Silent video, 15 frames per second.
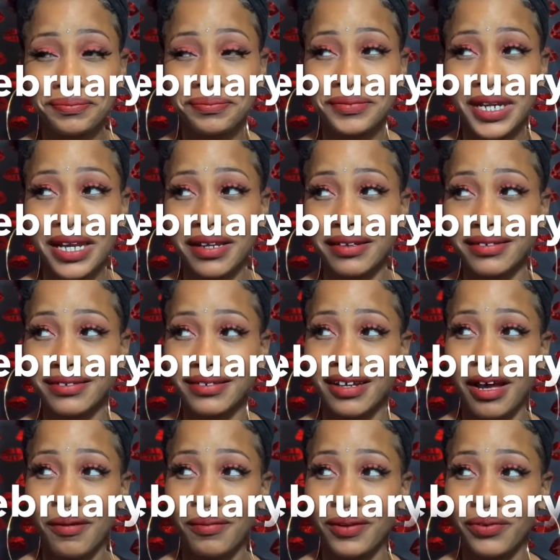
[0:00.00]
and a
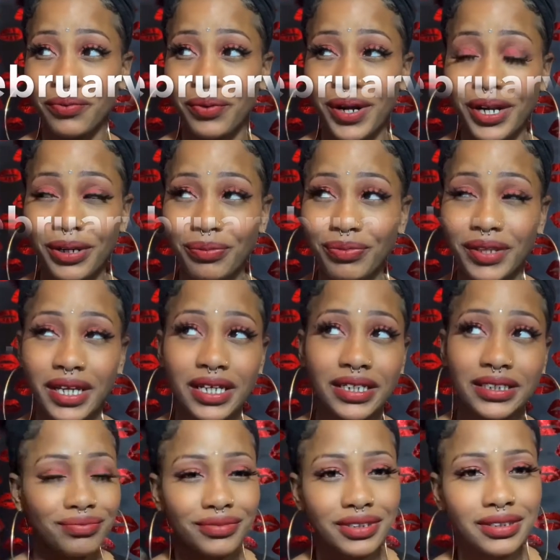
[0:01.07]
couple of random
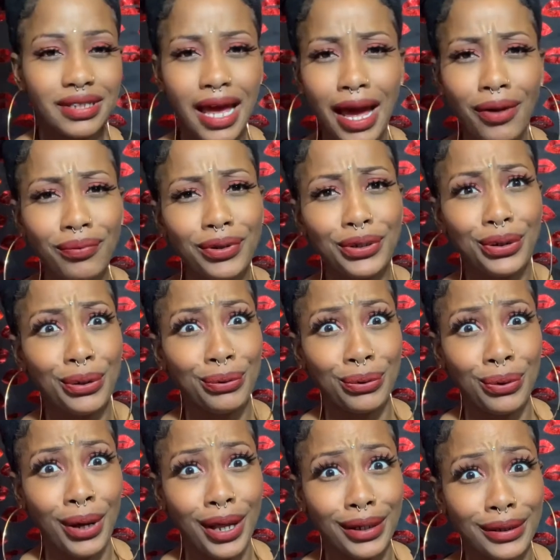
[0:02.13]
things. I really don't do
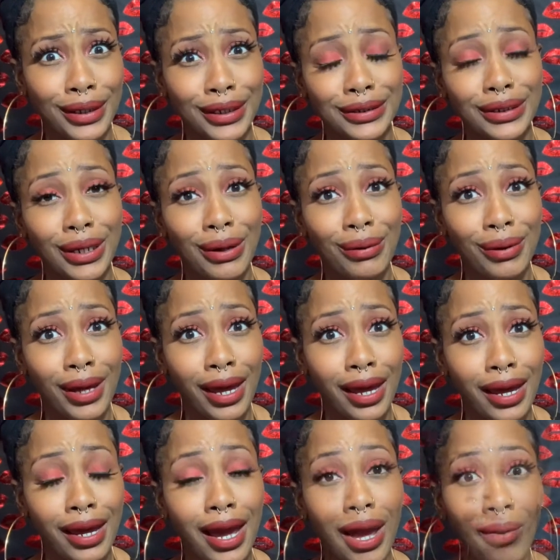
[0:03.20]
holidays.
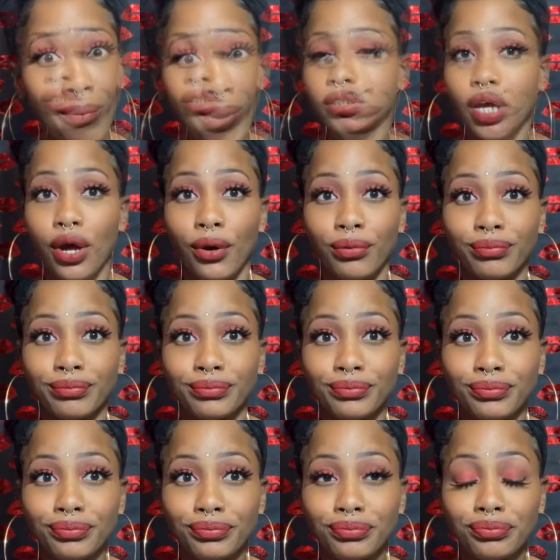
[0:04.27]
Okay, I work. So,
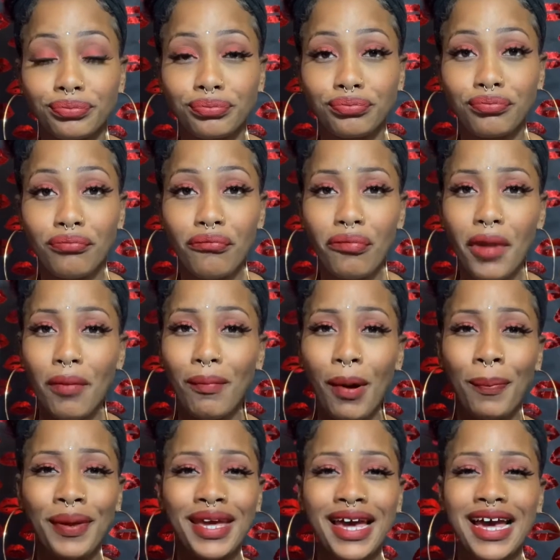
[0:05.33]
but
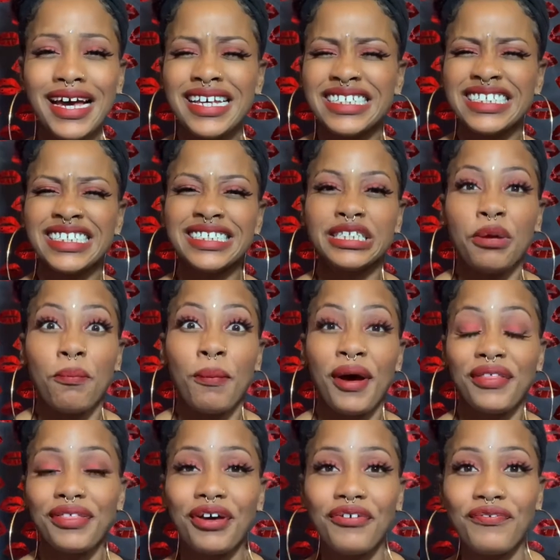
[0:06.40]
because it's the
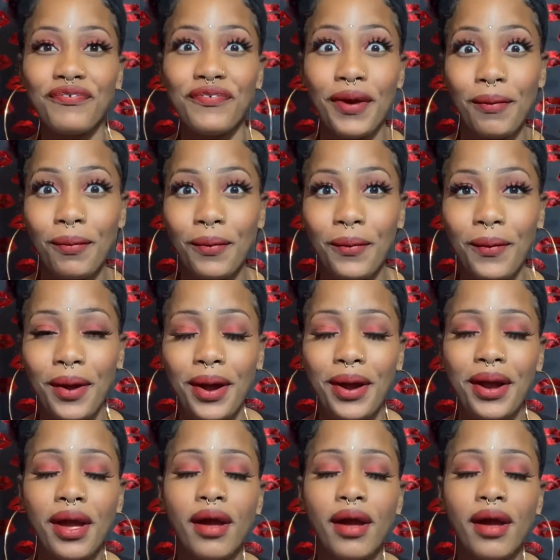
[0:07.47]
month of February,